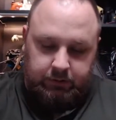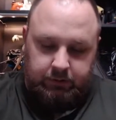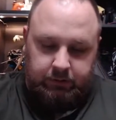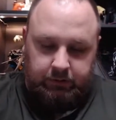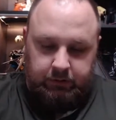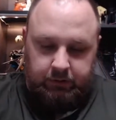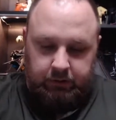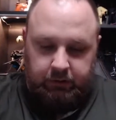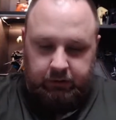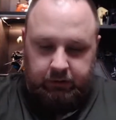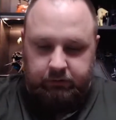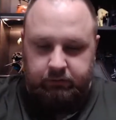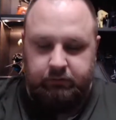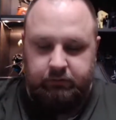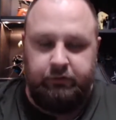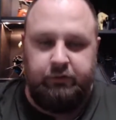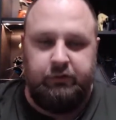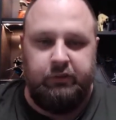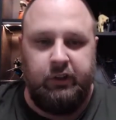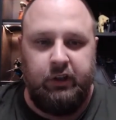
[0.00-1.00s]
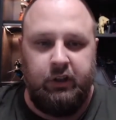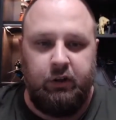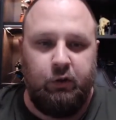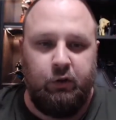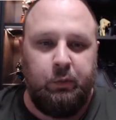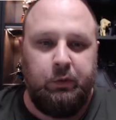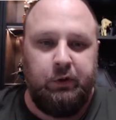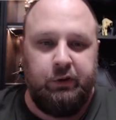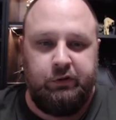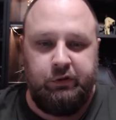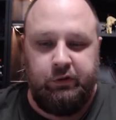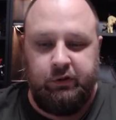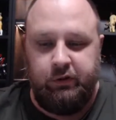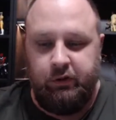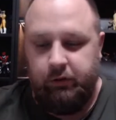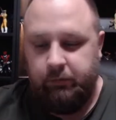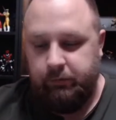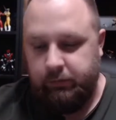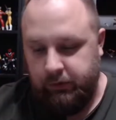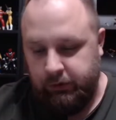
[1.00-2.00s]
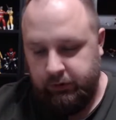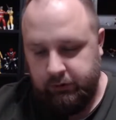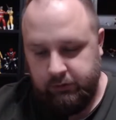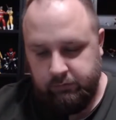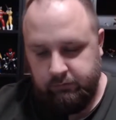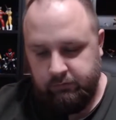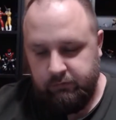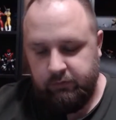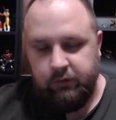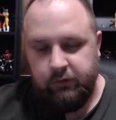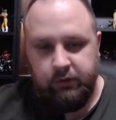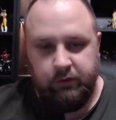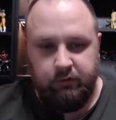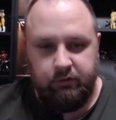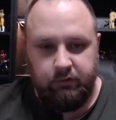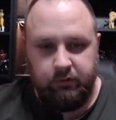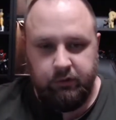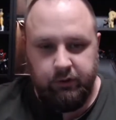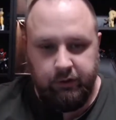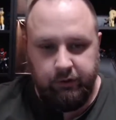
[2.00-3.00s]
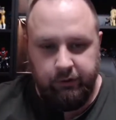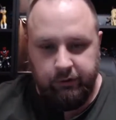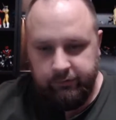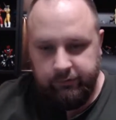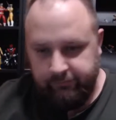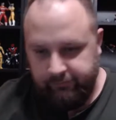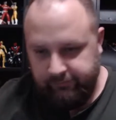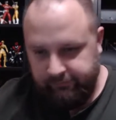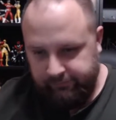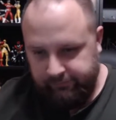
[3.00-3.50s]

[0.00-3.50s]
Like, oh, it's not a whole bunch of gunpla. I don't care.